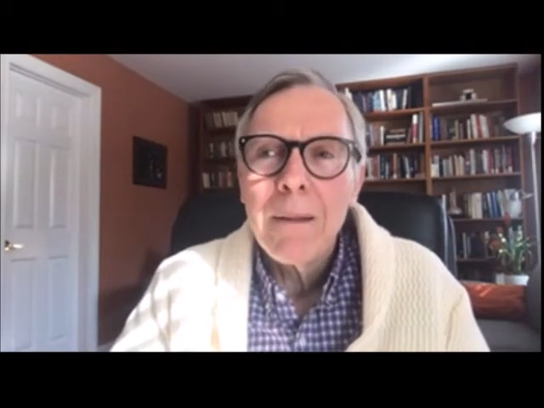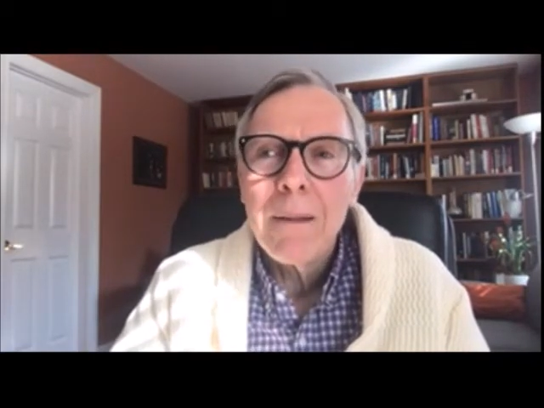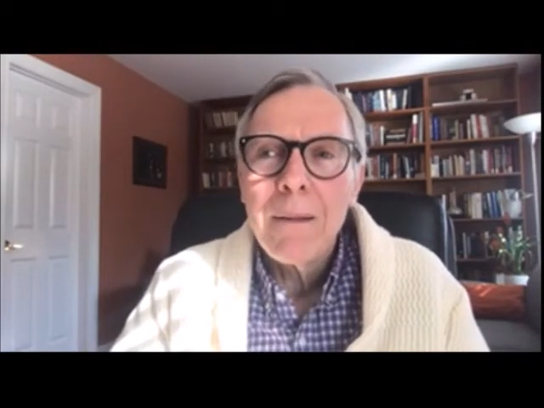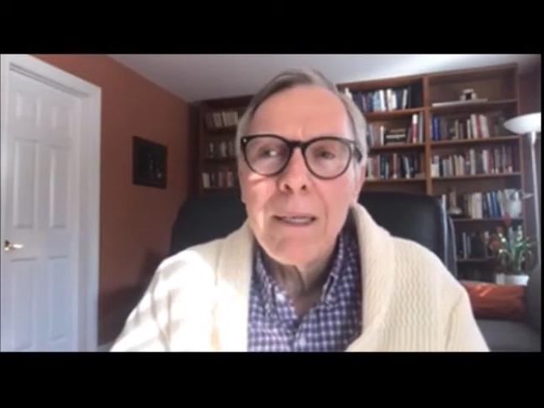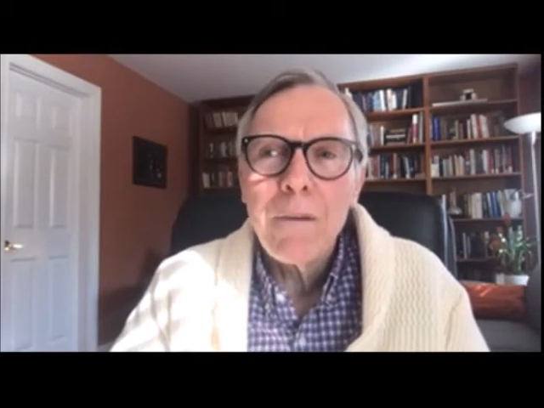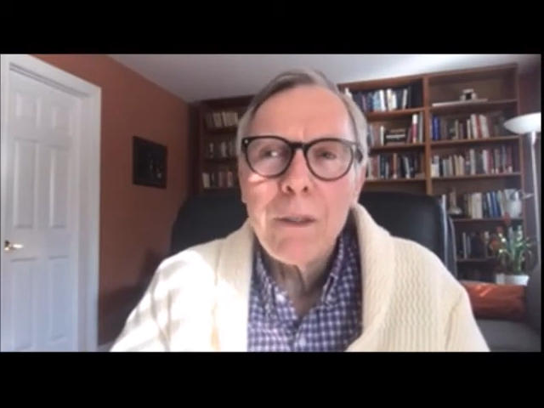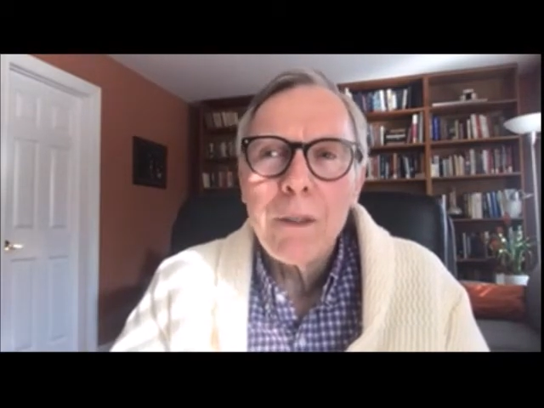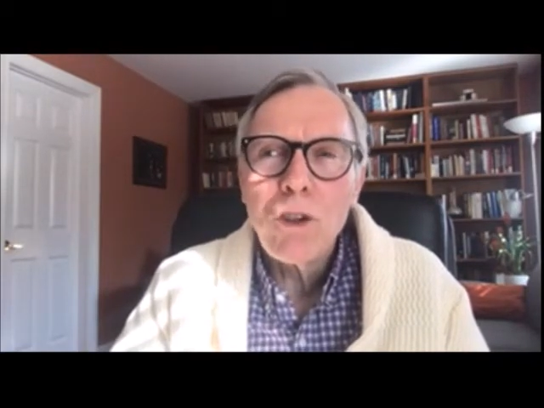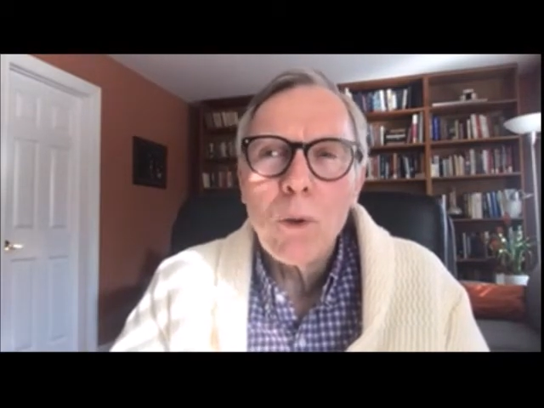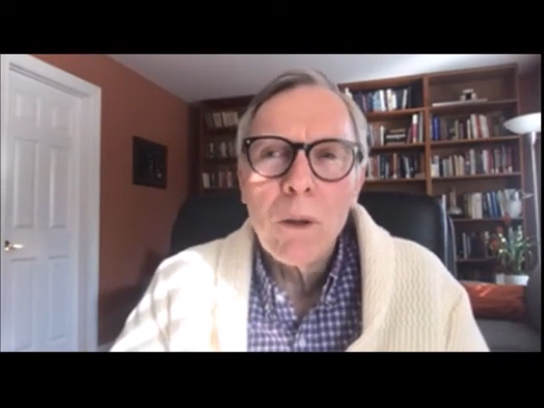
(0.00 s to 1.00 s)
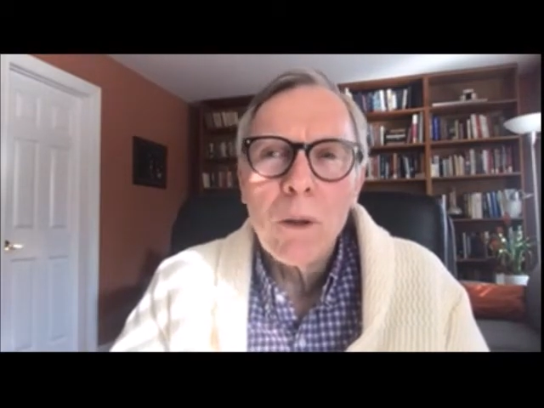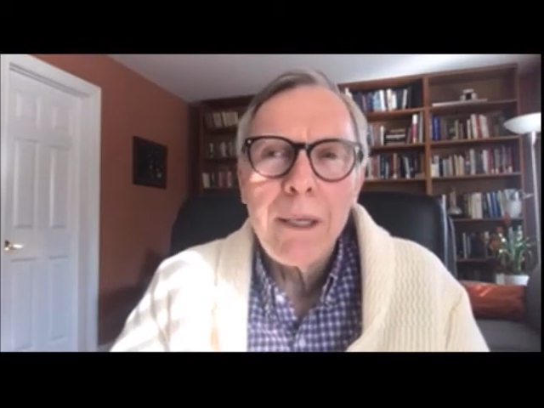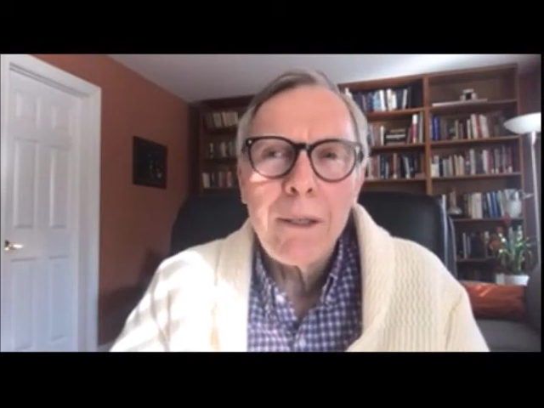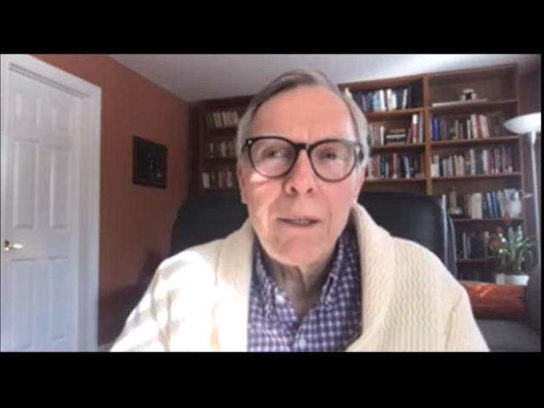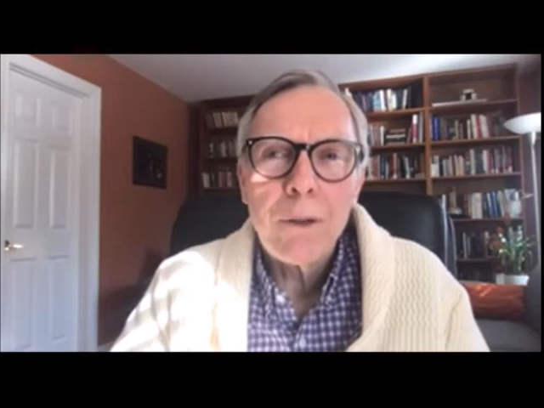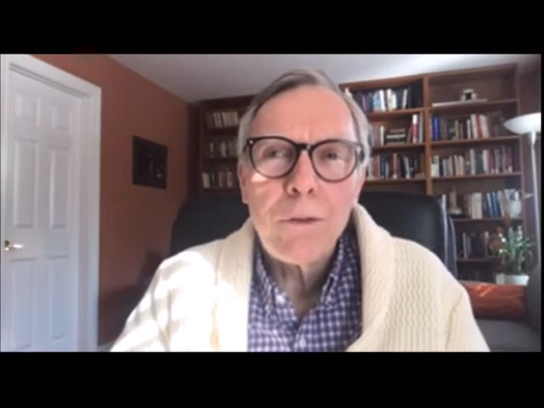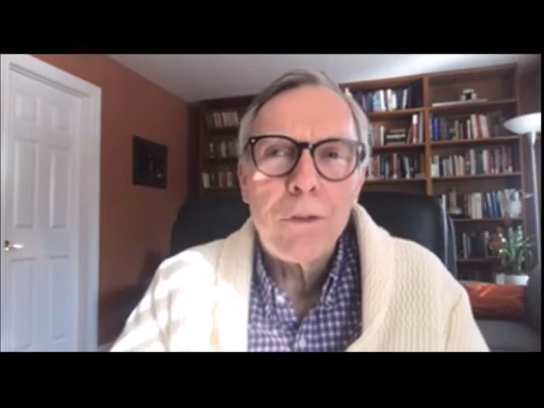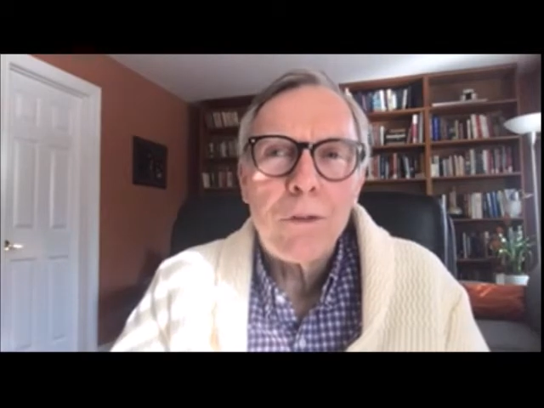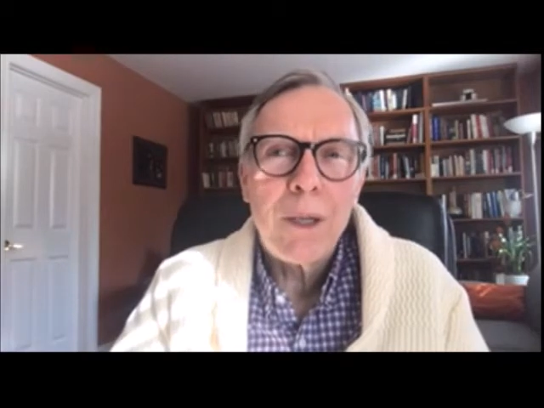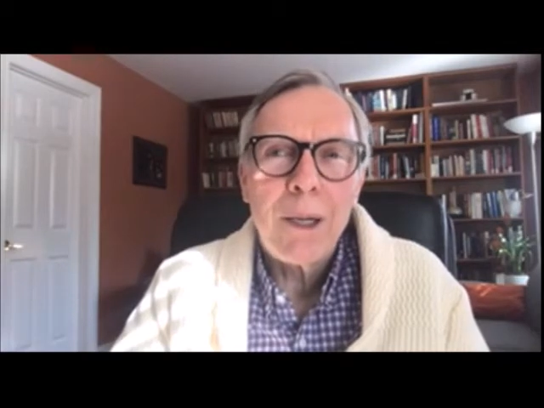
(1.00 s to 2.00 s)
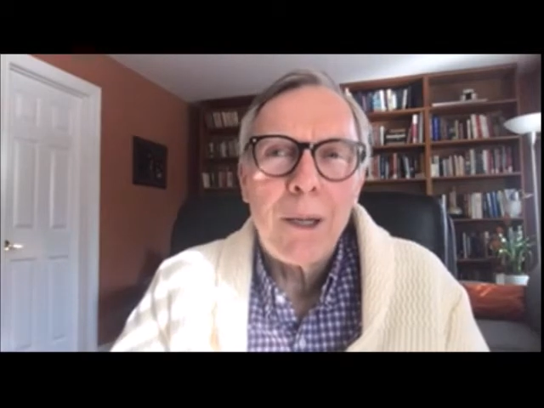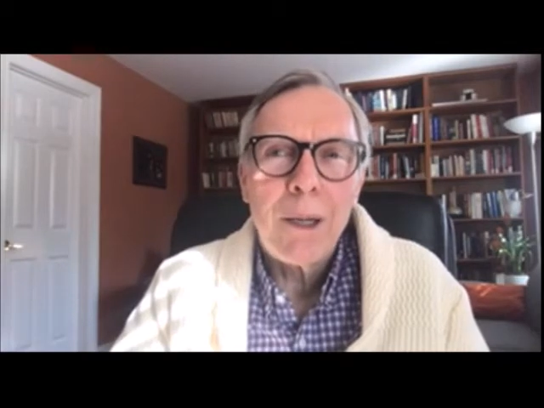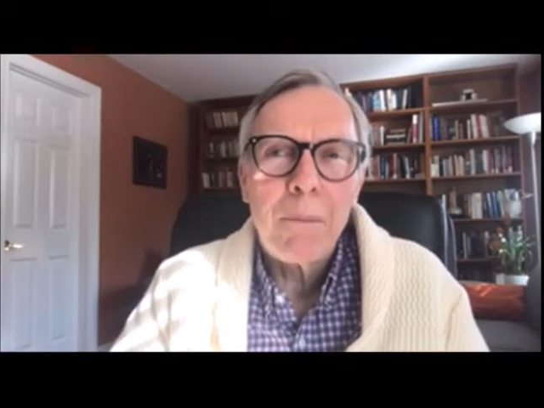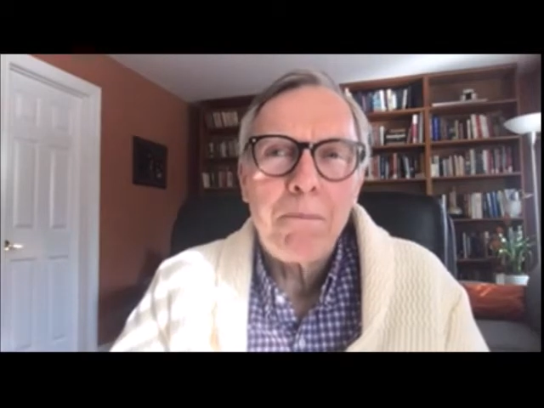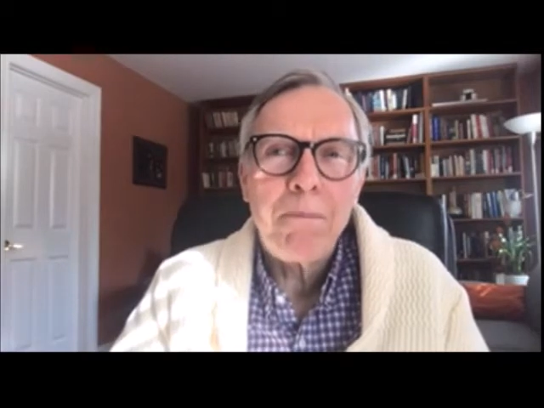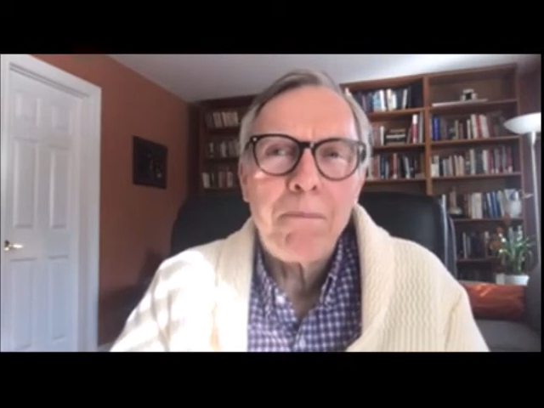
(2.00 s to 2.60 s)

The individual leaders, and